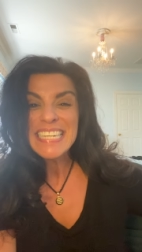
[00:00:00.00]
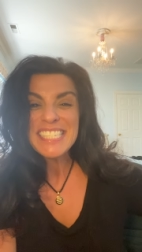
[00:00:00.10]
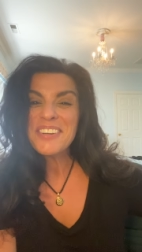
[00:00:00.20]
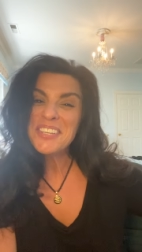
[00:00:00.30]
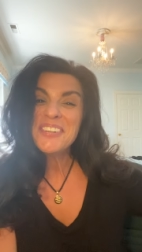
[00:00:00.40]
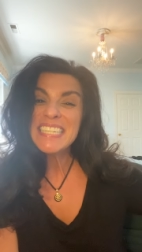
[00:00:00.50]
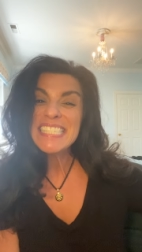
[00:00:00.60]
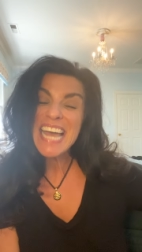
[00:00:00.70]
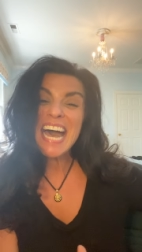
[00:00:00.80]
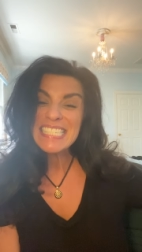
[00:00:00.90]
So you can
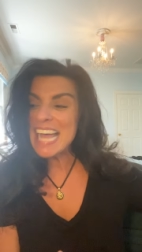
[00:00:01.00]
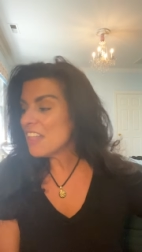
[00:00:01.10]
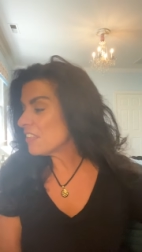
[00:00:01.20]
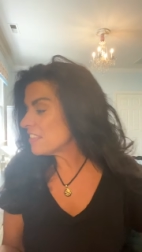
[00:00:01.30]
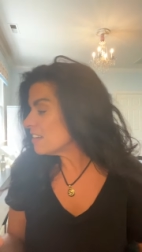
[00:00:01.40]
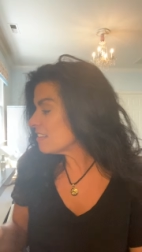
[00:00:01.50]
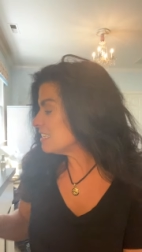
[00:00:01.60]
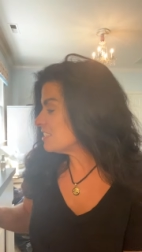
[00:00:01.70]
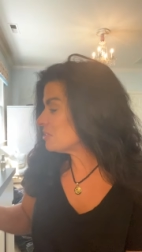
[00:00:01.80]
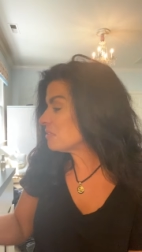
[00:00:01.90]
toss out that there are
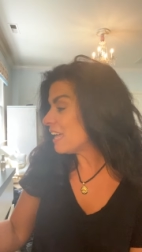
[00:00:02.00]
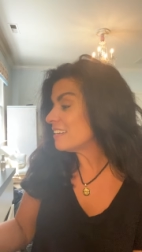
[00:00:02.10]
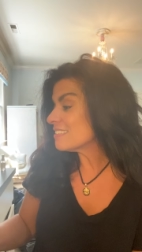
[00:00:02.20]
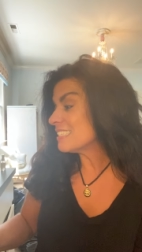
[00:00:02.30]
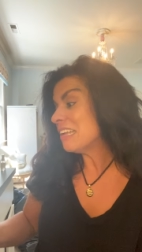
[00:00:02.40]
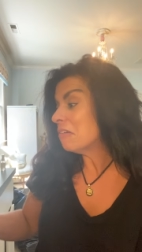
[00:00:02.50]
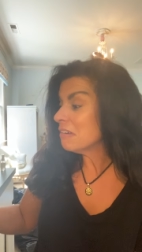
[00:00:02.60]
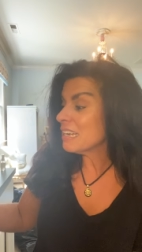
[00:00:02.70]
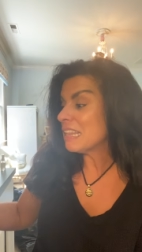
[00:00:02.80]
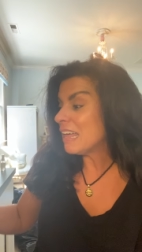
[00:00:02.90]
these two letters that don't
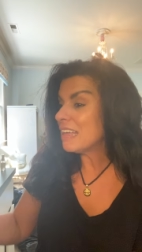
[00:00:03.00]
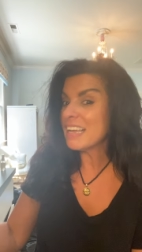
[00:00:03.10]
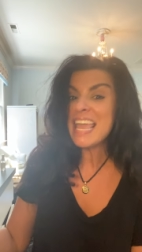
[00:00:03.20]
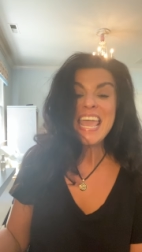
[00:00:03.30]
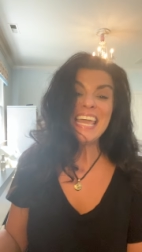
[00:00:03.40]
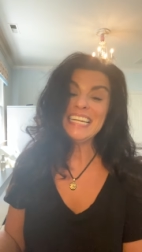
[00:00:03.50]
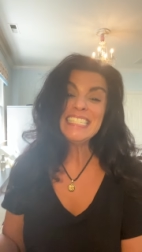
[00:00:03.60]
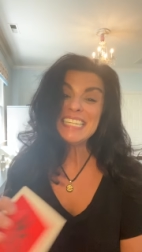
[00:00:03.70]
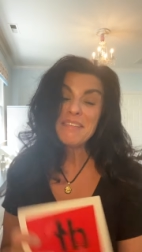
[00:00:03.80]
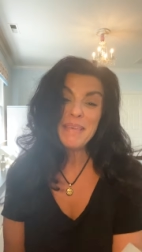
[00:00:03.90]
get along, and
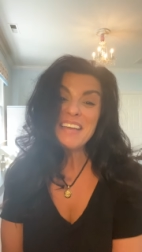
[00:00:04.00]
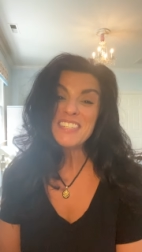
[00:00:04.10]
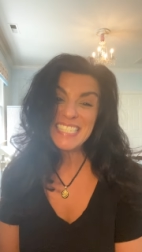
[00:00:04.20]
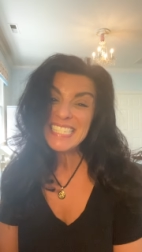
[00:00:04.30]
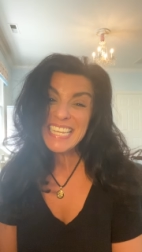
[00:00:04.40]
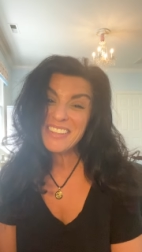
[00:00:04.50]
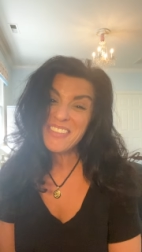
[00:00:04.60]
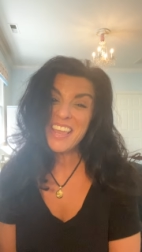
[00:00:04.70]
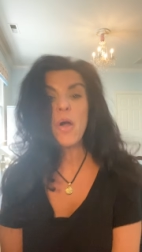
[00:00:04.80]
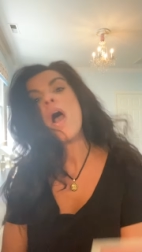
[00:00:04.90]
anytime they have to sit together,
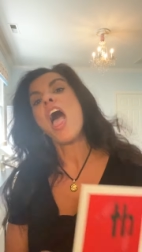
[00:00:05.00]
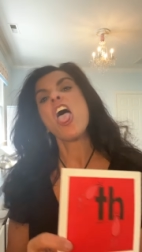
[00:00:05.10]
they go,